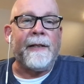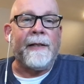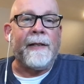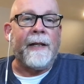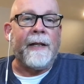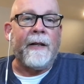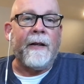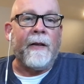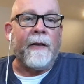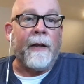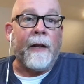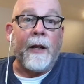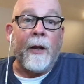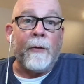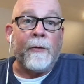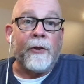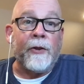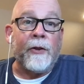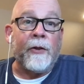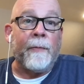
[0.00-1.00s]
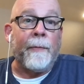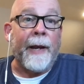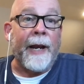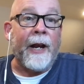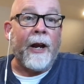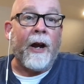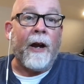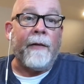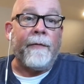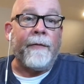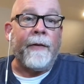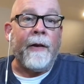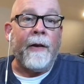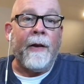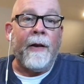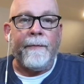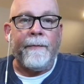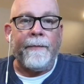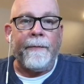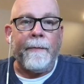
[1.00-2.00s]
until the loans are paid off.
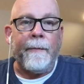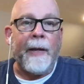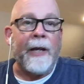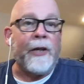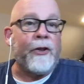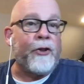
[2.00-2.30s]
Make